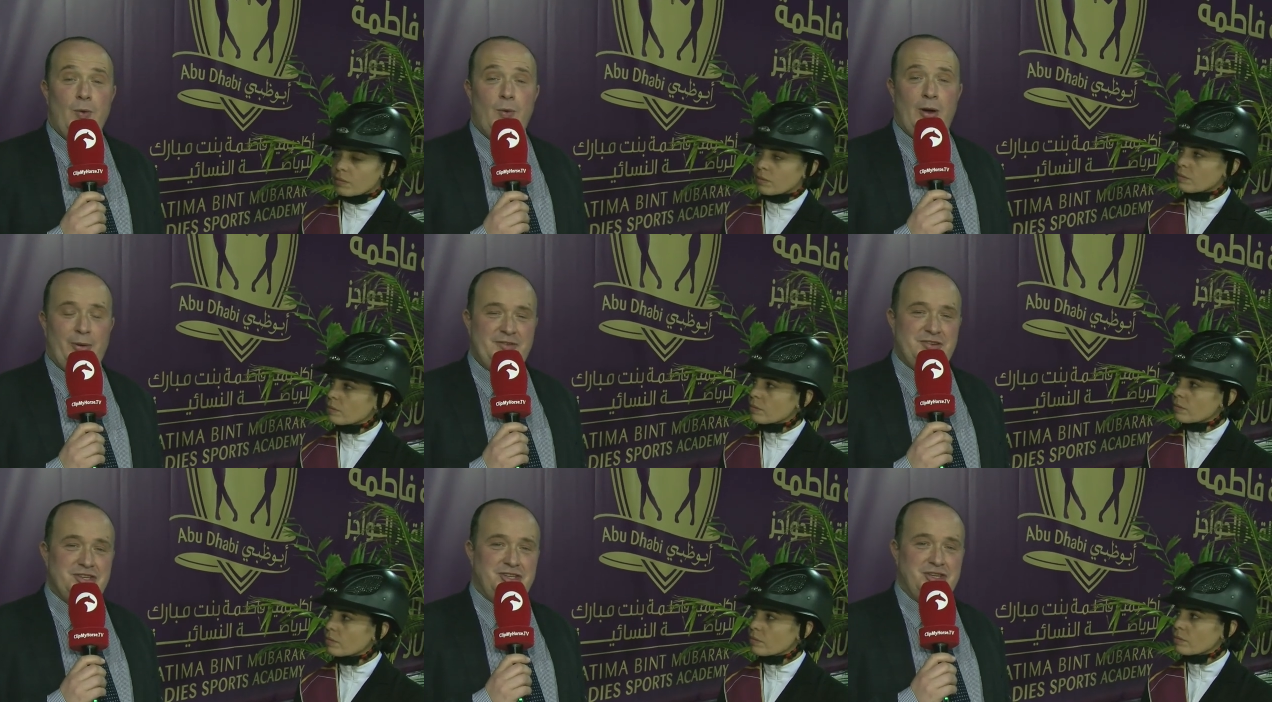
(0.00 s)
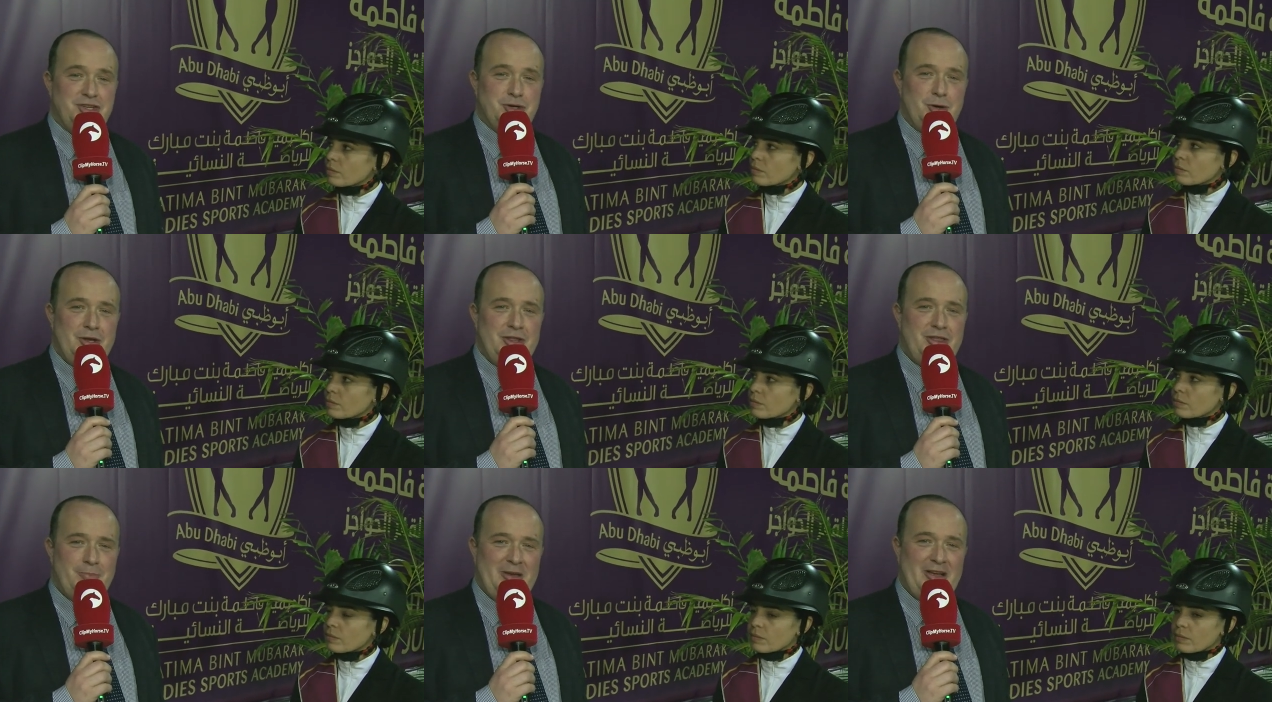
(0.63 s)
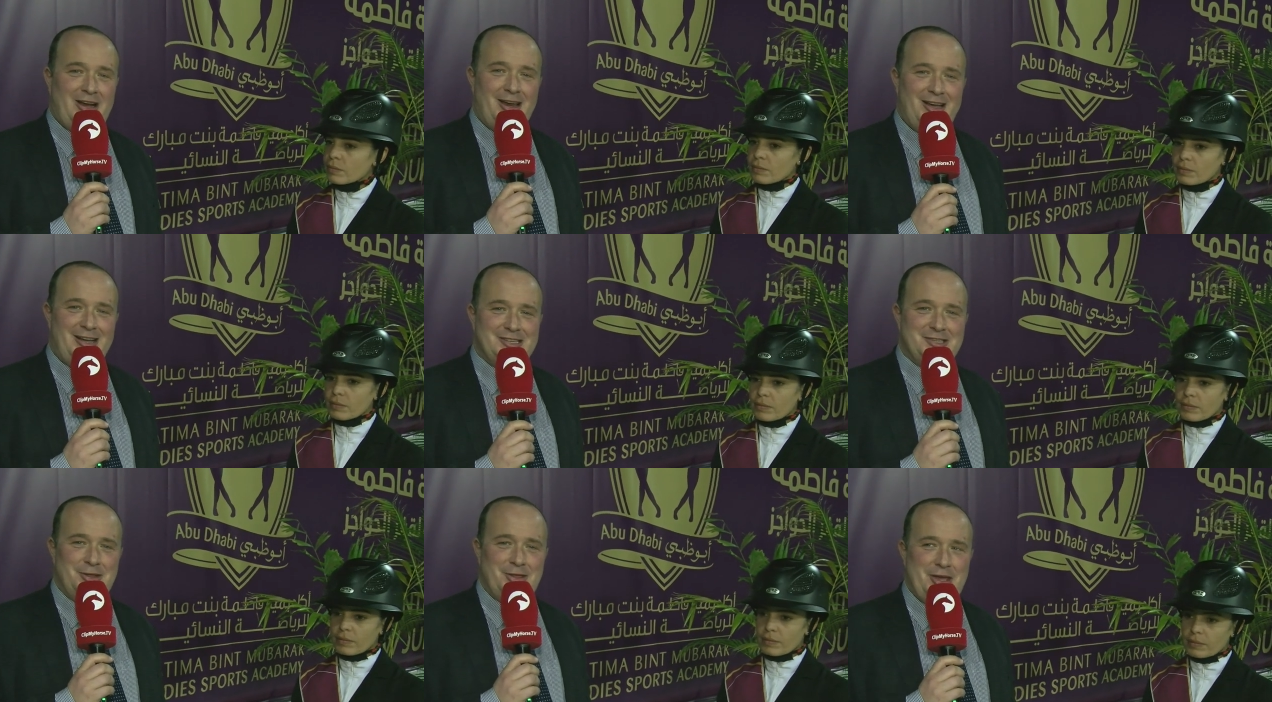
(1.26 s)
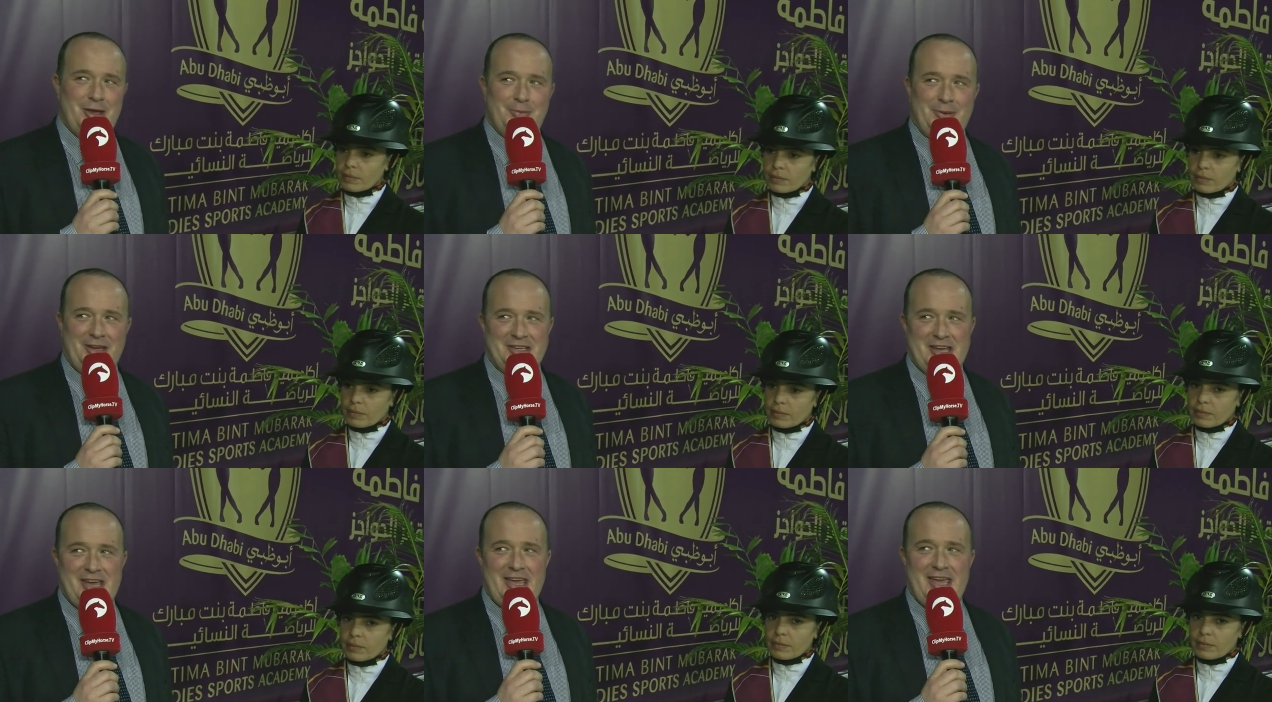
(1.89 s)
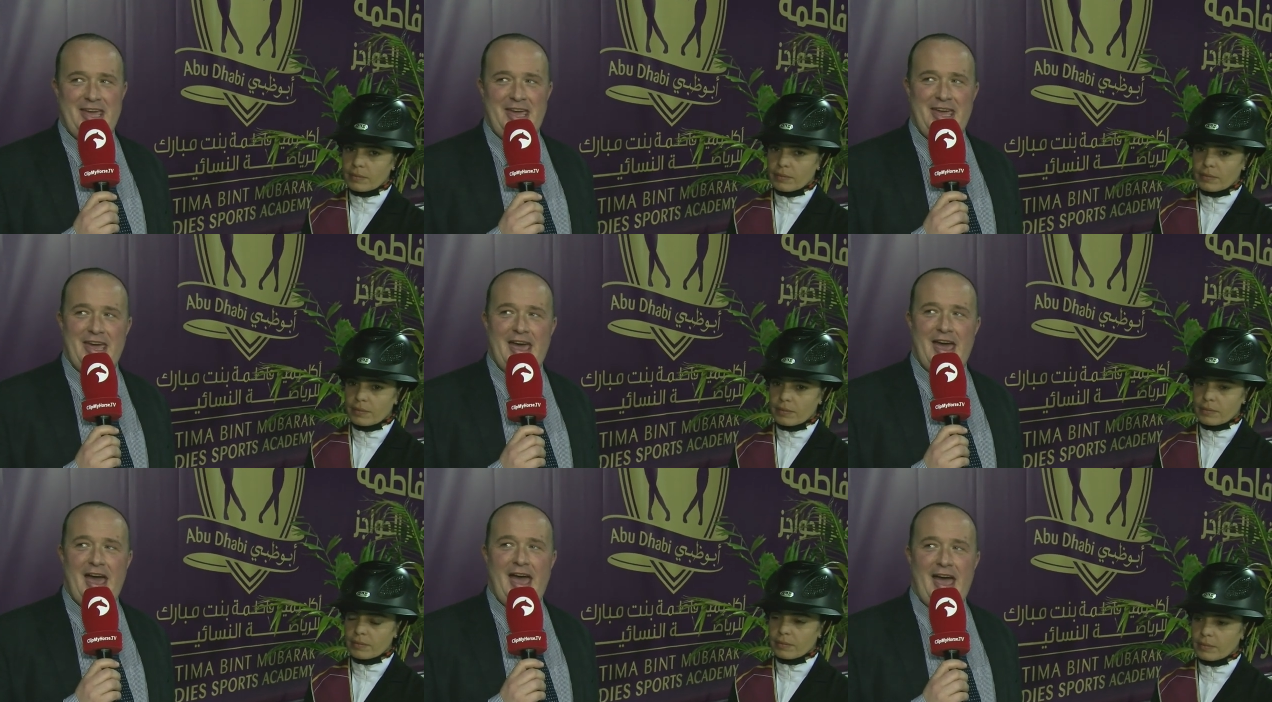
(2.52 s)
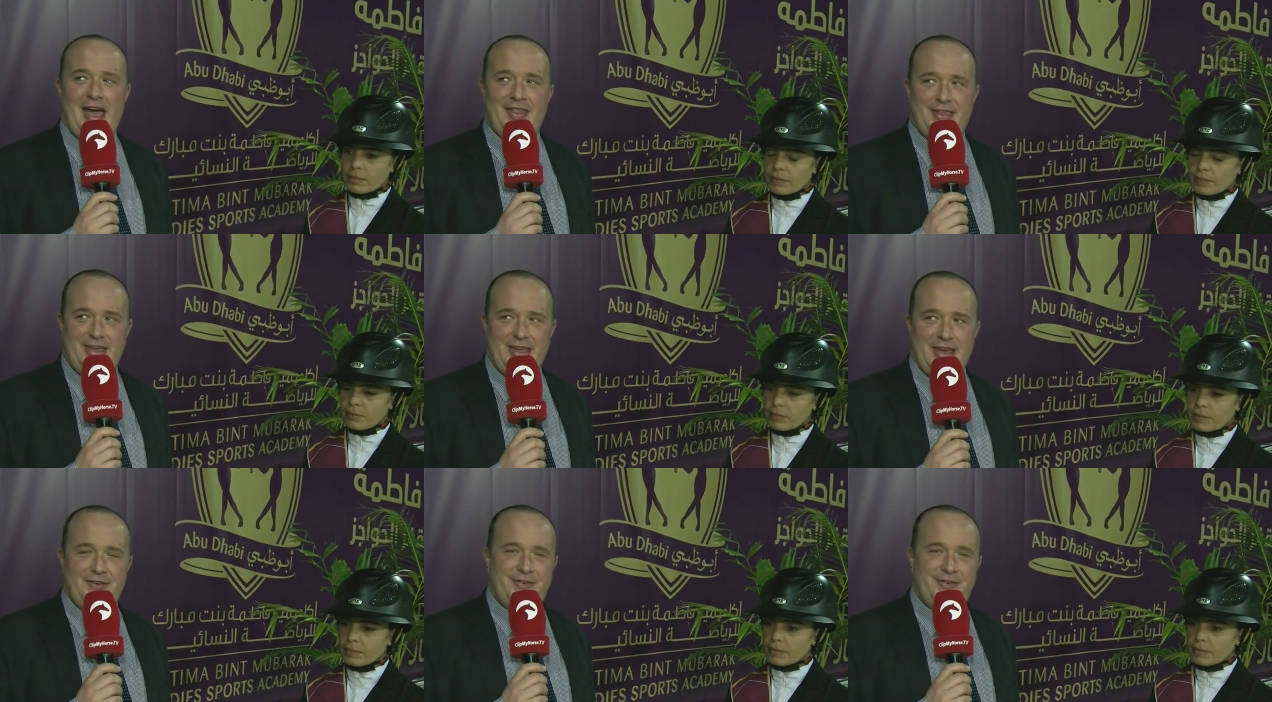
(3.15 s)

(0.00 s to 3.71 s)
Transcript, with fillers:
Speaker 1: Well, we've just enjoyed the big class on the opening day here at the uh,